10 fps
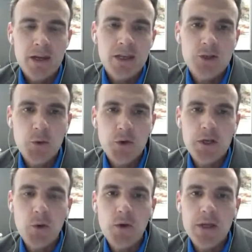He
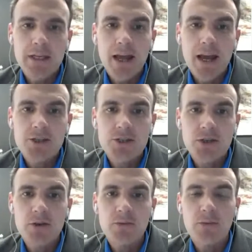joined Oregon last
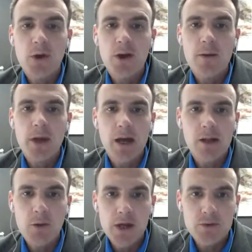year from
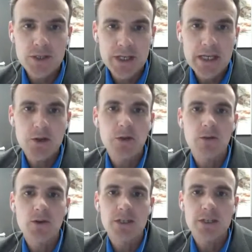Colorado State
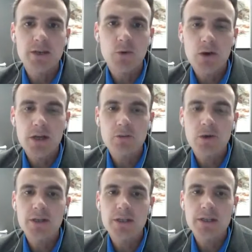University, where he
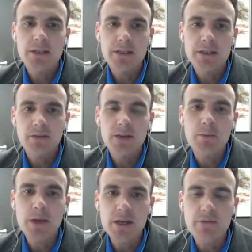was Assistant
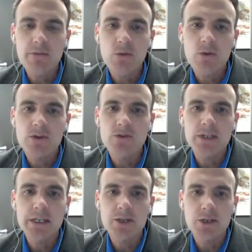VP for
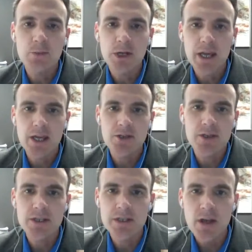Strategic
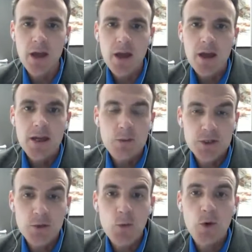Communications he
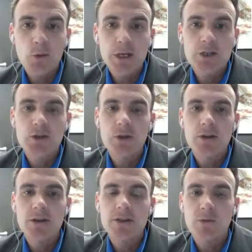was an award winning
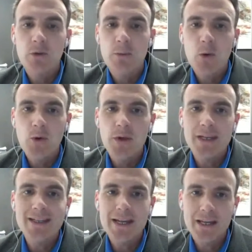journalist for more than
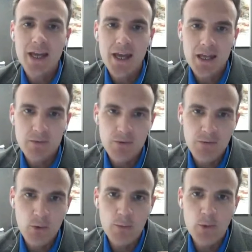a decade
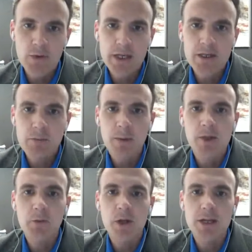before moving into
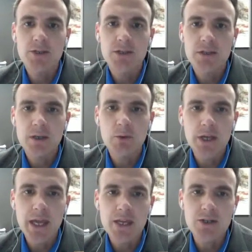public relations and
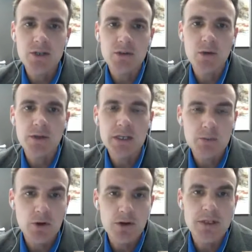communications with
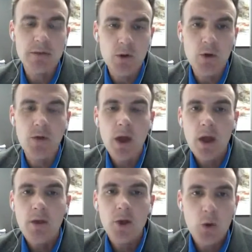experience in both
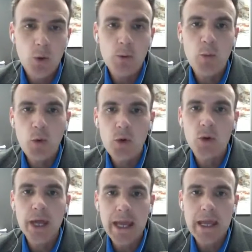the corporate
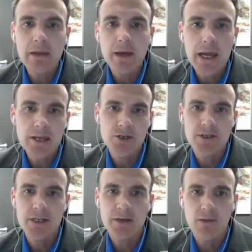world and
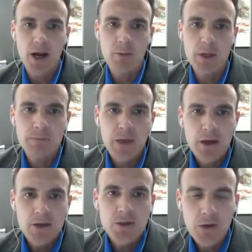agency environment.
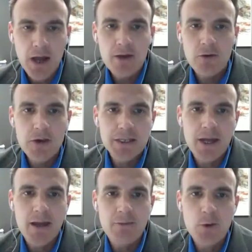So, Kyle, great to
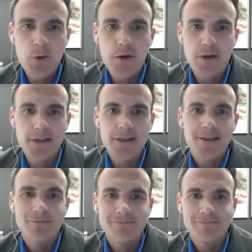have you with us.